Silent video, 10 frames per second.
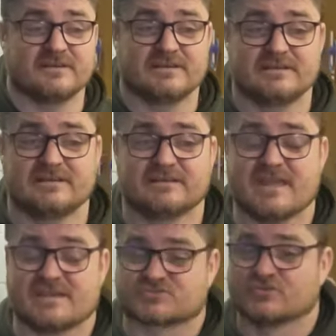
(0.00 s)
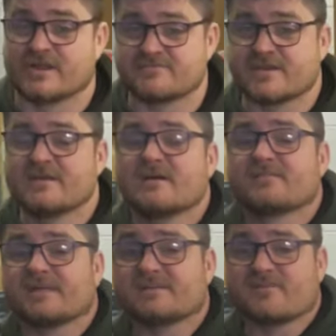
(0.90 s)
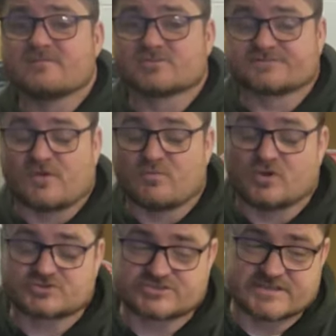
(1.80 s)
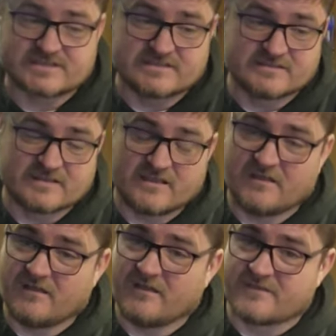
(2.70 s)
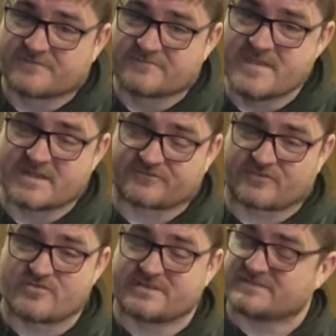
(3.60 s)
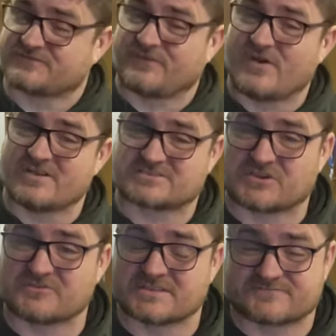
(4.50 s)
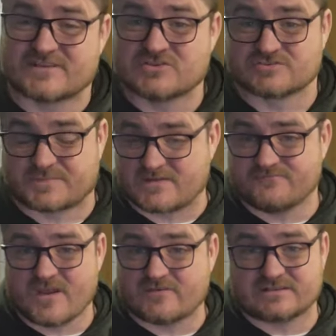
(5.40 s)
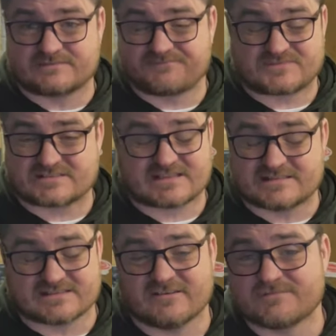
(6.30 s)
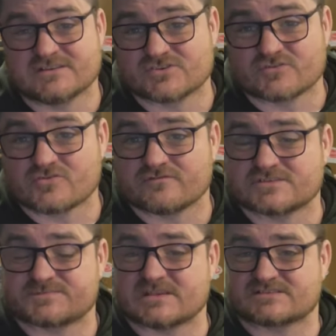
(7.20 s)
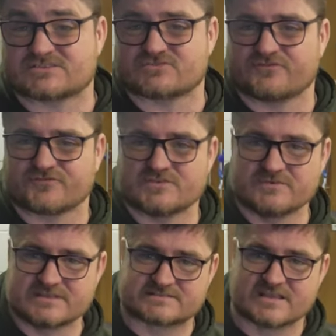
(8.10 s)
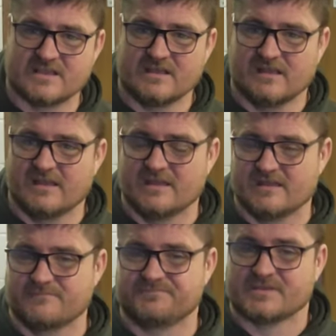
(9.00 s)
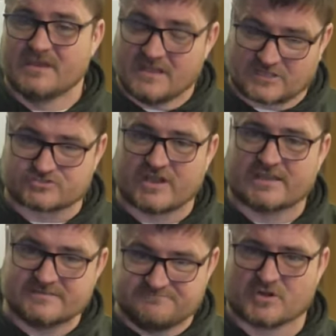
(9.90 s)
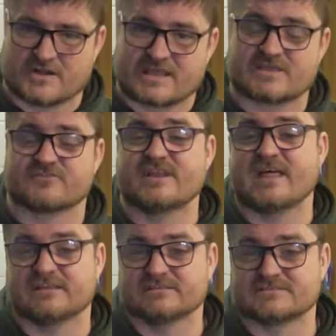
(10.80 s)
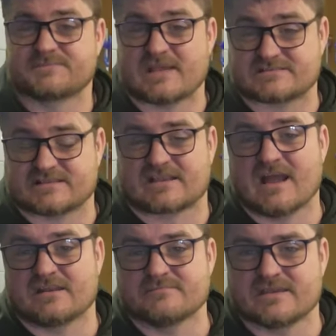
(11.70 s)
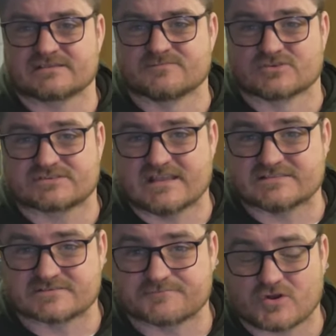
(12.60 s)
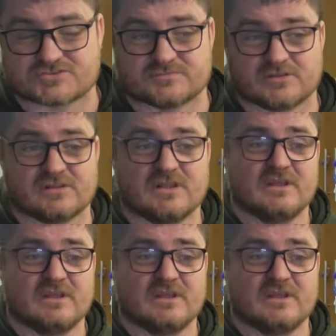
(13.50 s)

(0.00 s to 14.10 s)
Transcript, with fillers: Uh, yeah, so anyway, Thank you very much for watching. If you've made it through this far, sorry this video's been very skitty. I've been doing it over the space of two or three weeks. Um, I'll try and put it together and edit and as best I can to make as much sense as possible.